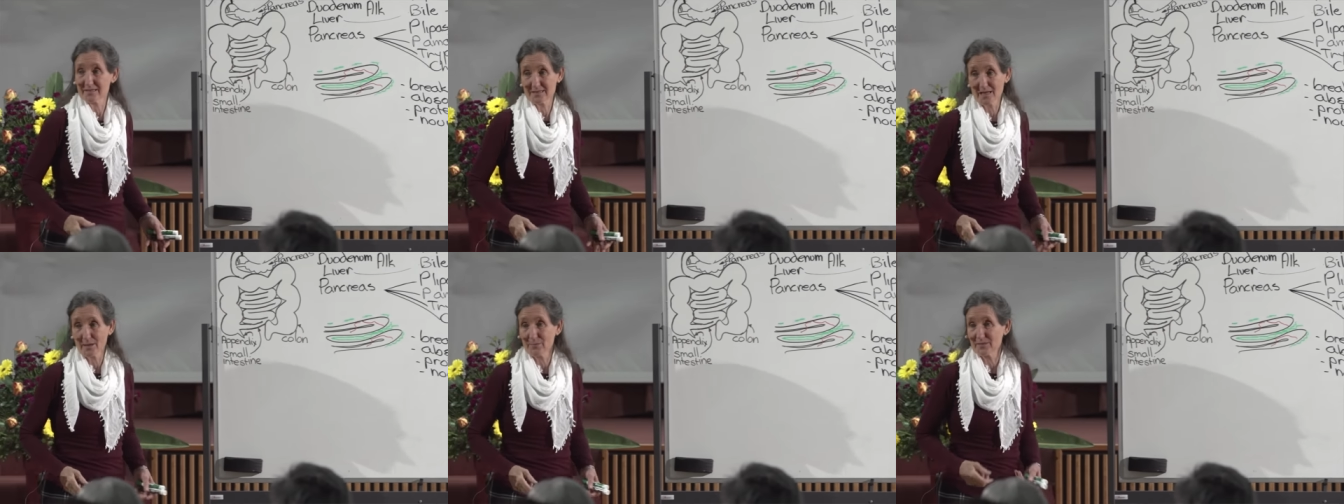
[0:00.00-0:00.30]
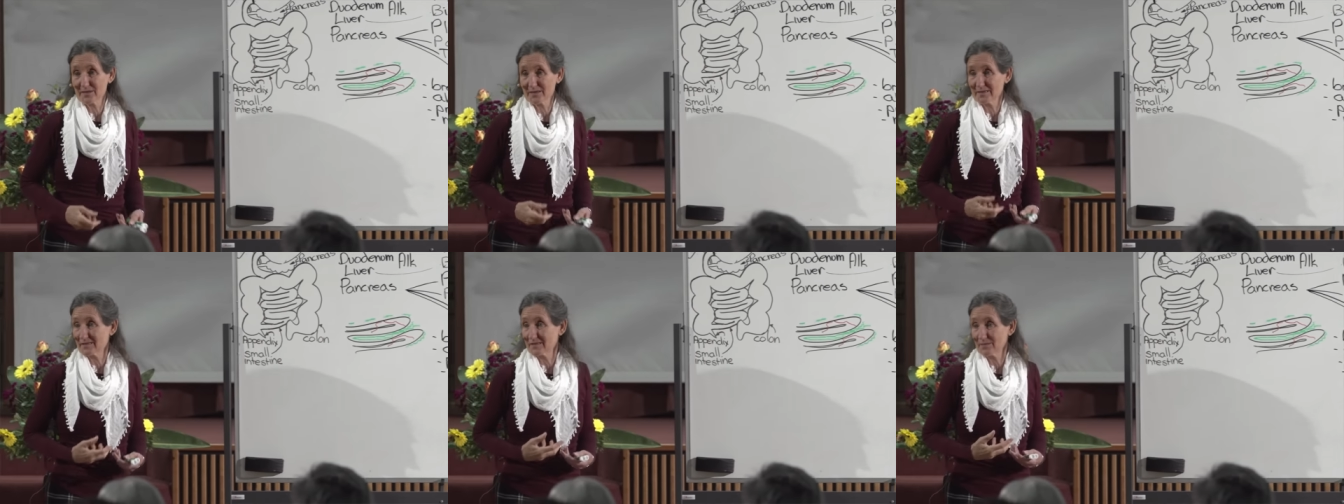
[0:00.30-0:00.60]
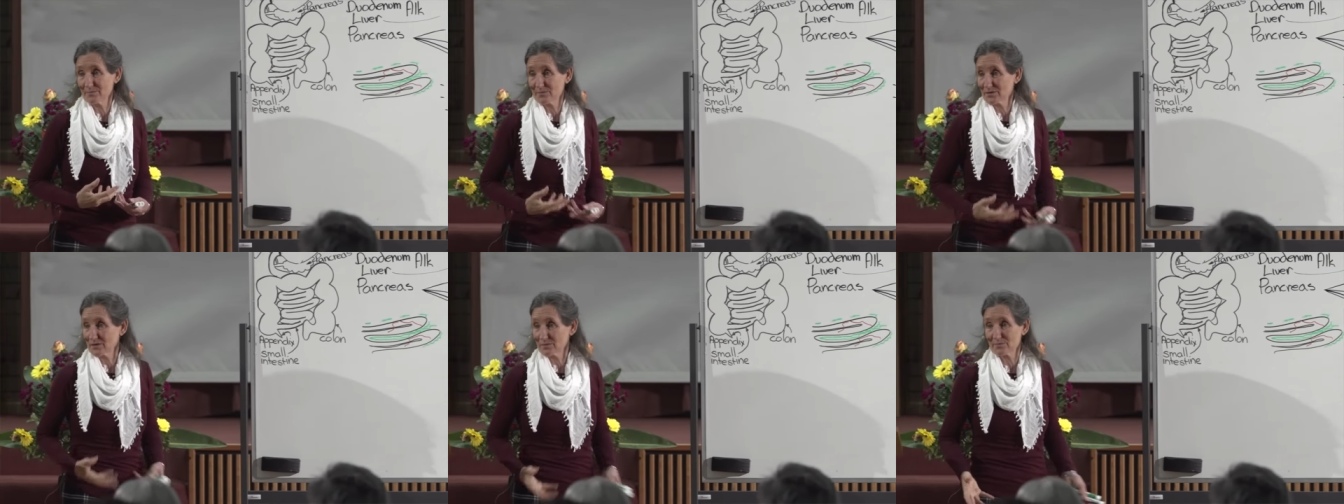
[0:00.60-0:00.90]
some of the
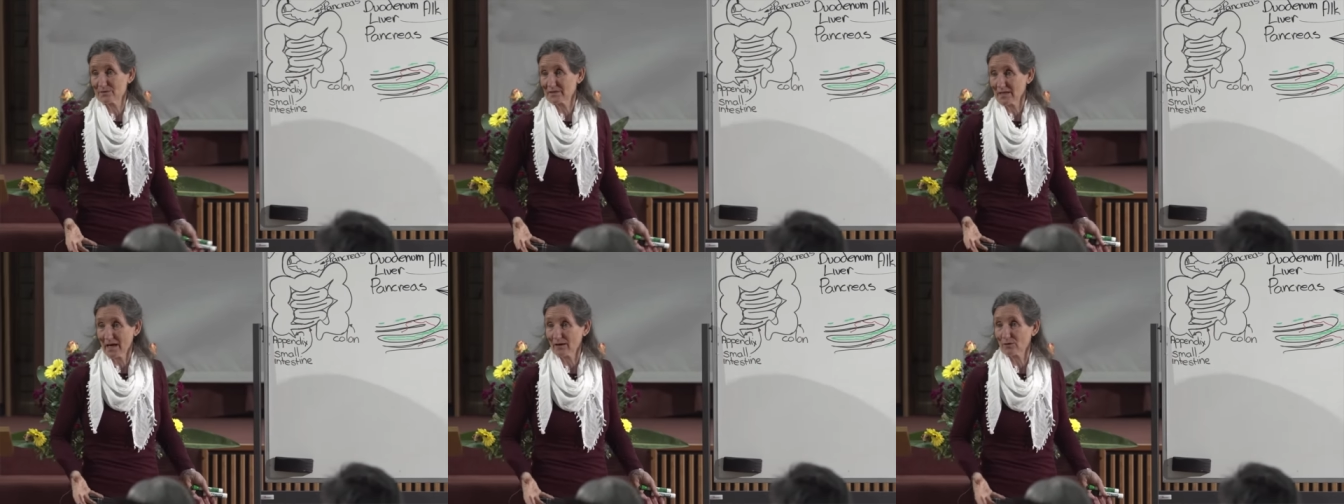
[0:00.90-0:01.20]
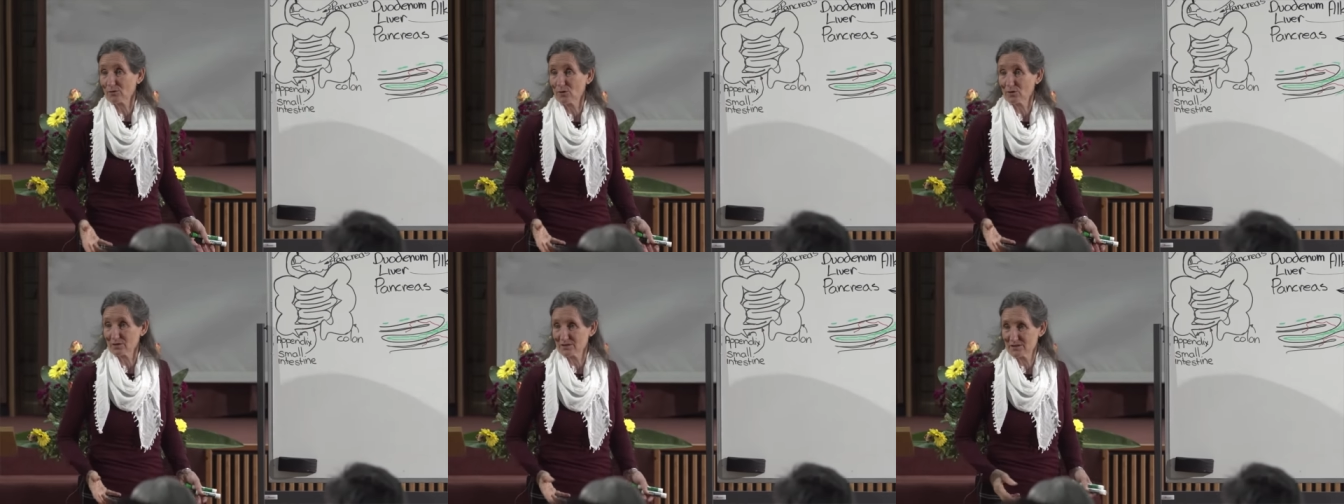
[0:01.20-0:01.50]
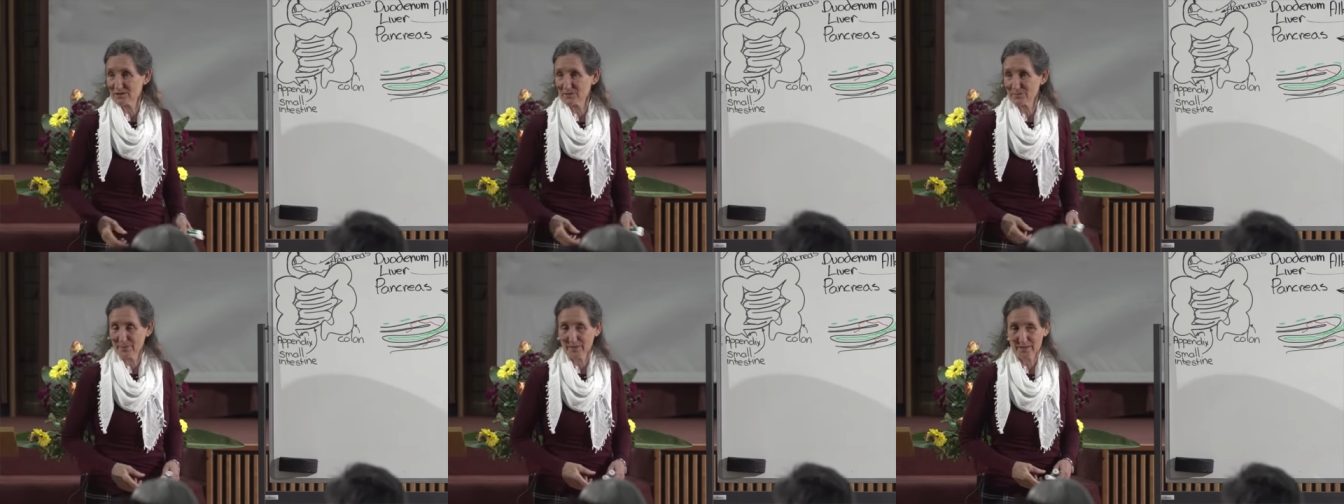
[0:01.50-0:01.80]
symptoms are
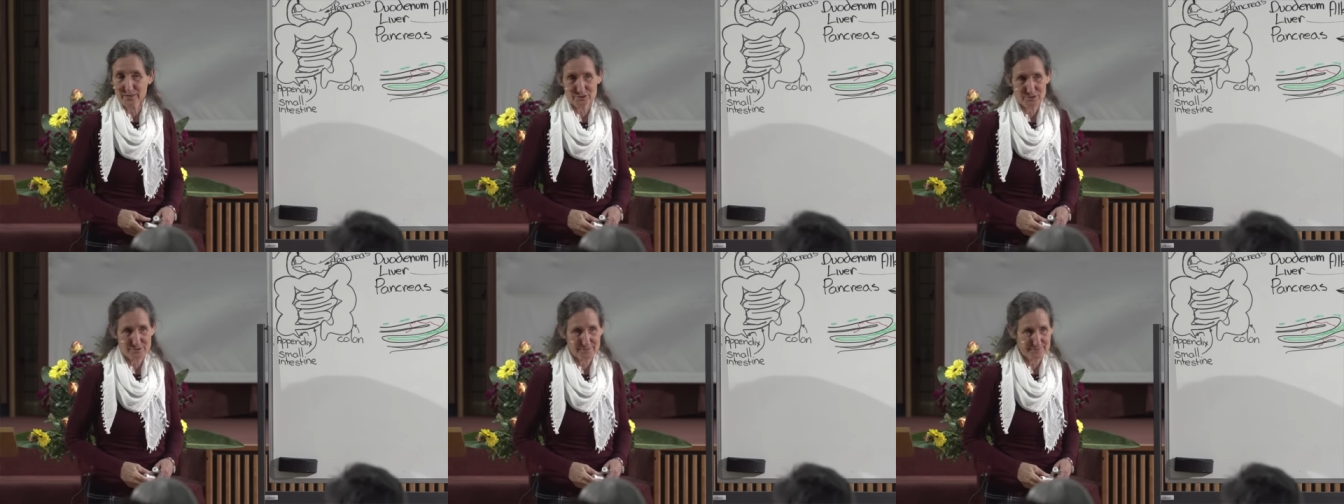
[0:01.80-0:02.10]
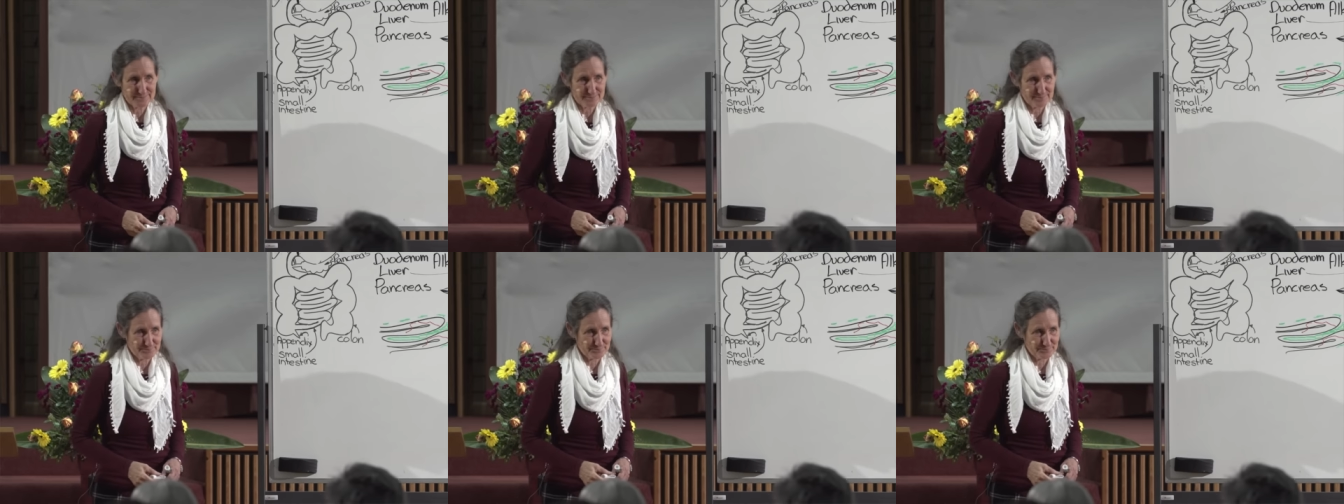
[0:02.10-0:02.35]
constipation,